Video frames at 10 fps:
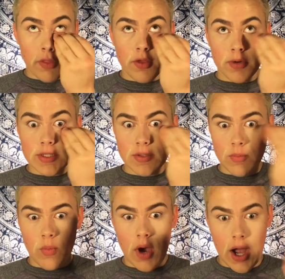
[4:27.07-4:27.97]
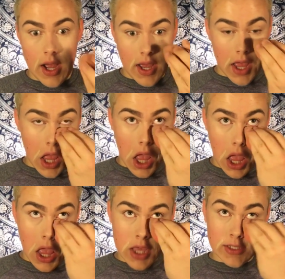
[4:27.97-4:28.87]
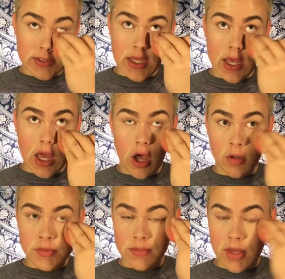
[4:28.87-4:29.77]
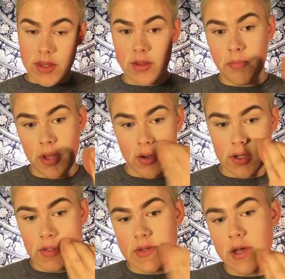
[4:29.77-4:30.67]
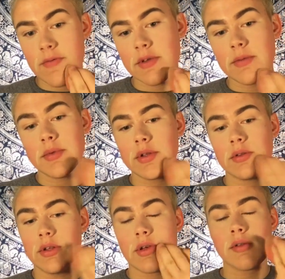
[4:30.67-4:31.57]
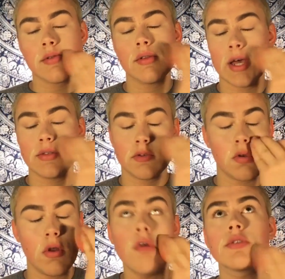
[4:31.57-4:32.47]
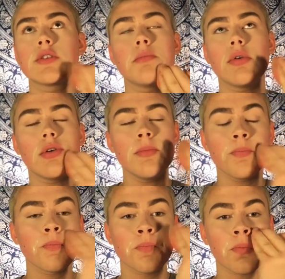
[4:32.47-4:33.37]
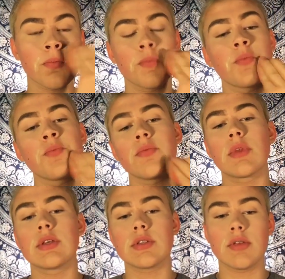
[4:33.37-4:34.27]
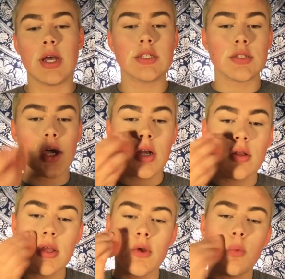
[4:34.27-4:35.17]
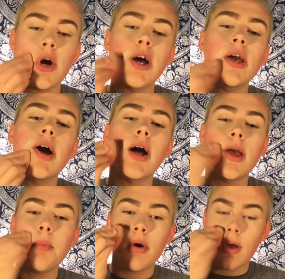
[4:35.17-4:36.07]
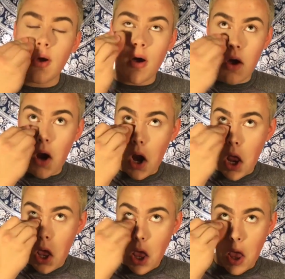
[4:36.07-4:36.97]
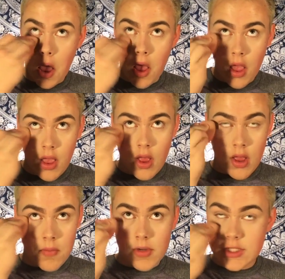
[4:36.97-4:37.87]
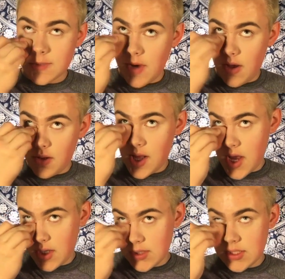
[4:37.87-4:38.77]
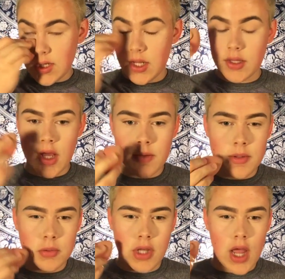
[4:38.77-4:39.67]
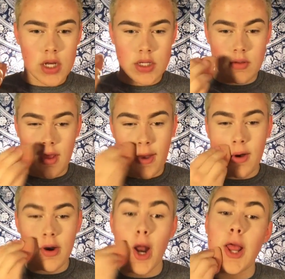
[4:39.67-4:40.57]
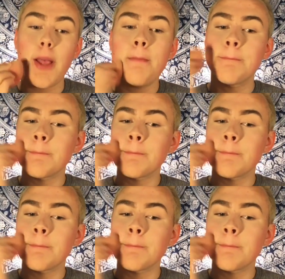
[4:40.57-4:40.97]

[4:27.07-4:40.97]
the reason why is it helps make the appearance of them look less noticeable. So that's kind of why I put it on my smile lines. And a lot of people kind of do that already,